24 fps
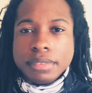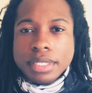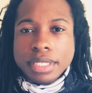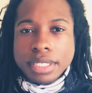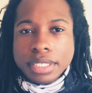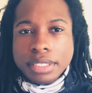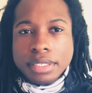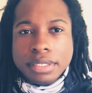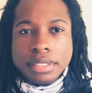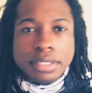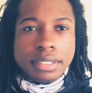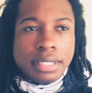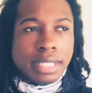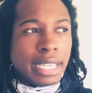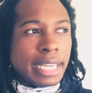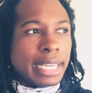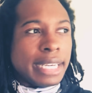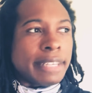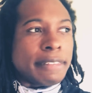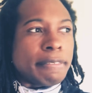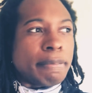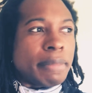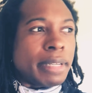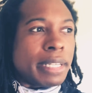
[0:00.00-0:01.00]
You know,
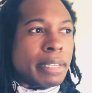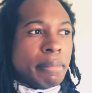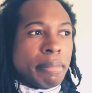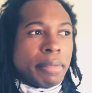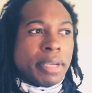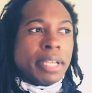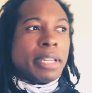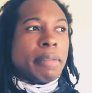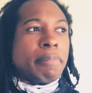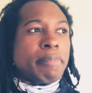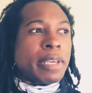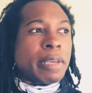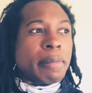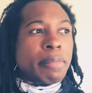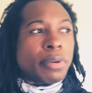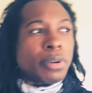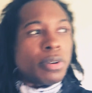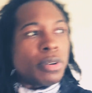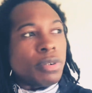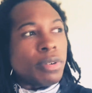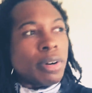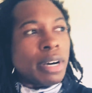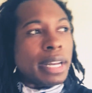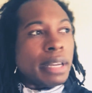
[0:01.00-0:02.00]
I've met many people
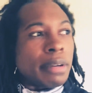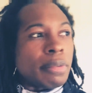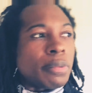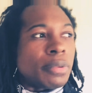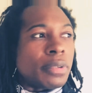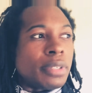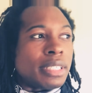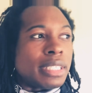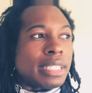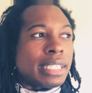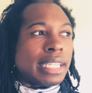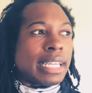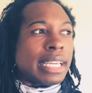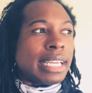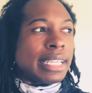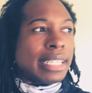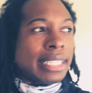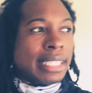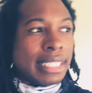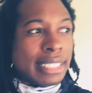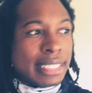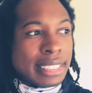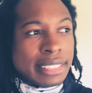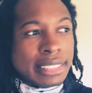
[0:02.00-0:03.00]
who I would have
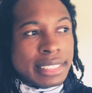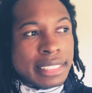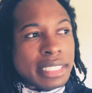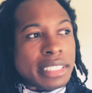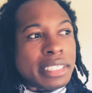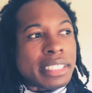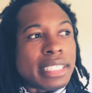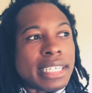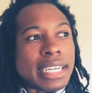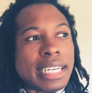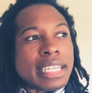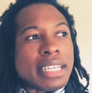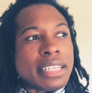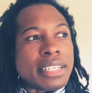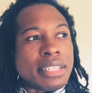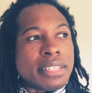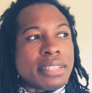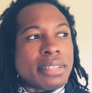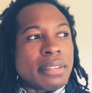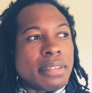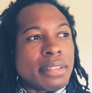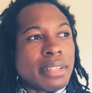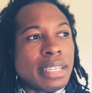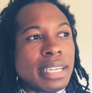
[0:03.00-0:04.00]
considered
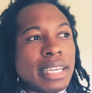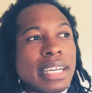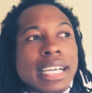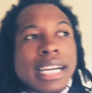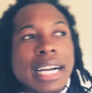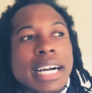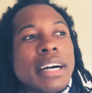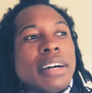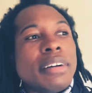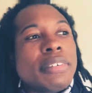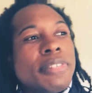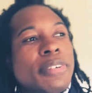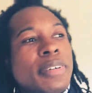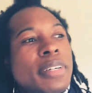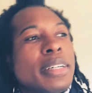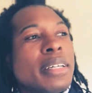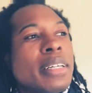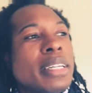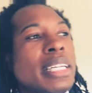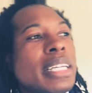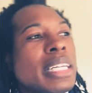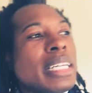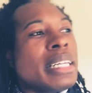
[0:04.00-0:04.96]
as alpha,